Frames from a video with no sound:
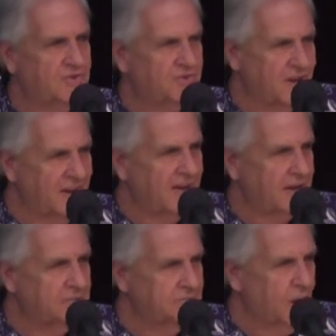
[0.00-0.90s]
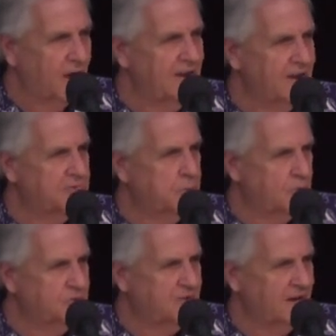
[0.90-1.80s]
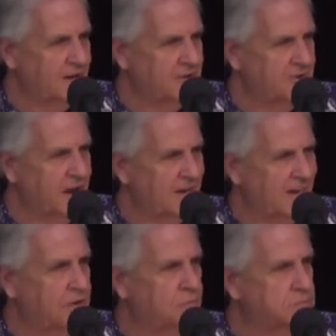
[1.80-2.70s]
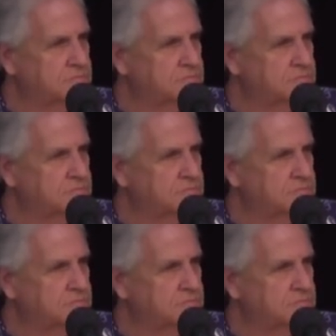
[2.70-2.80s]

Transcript: stealing, oh yes, well, stealing's now legal.